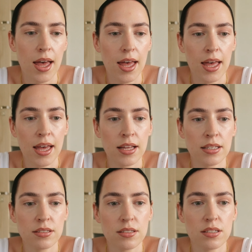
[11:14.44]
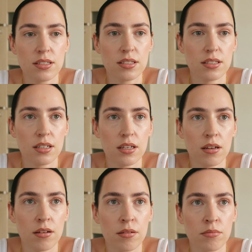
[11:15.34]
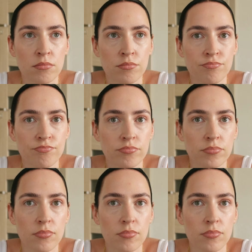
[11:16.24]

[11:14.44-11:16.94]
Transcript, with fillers: and um,